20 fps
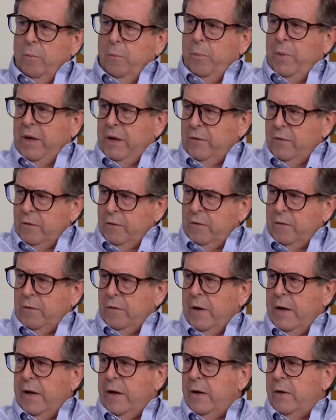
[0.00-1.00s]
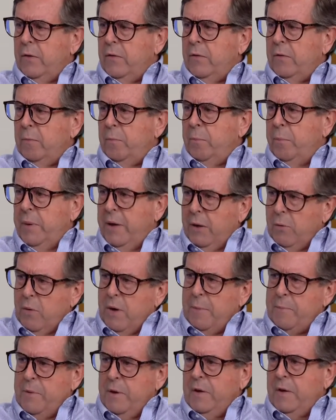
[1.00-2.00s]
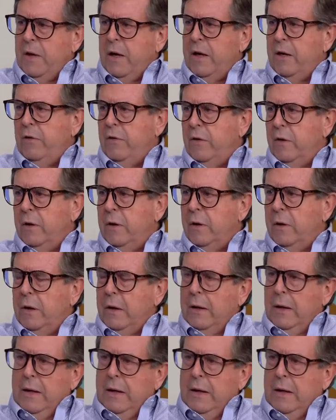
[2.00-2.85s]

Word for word: big success, big reputation